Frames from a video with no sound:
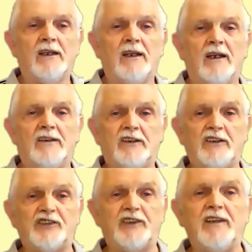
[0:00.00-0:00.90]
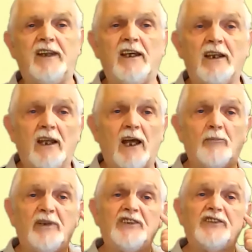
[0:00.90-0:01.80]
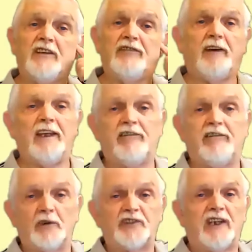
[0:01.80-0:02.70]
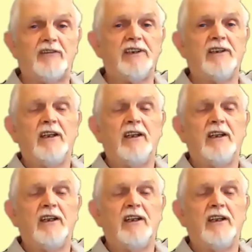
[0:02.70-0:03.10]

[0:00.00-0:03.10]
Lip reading: And you can see there, a BC547,